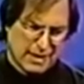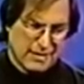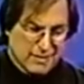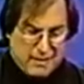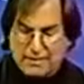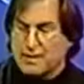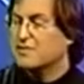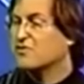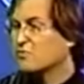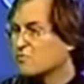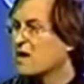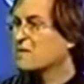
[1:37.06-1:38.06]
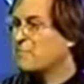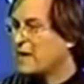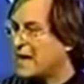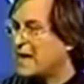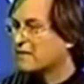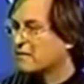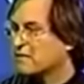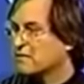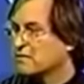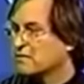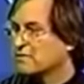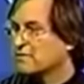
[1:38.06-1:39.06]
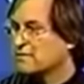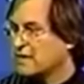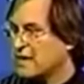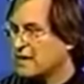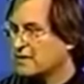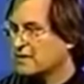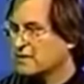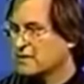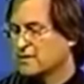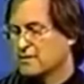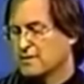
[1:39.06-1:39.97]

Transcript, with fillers: and I think that's the right path to take.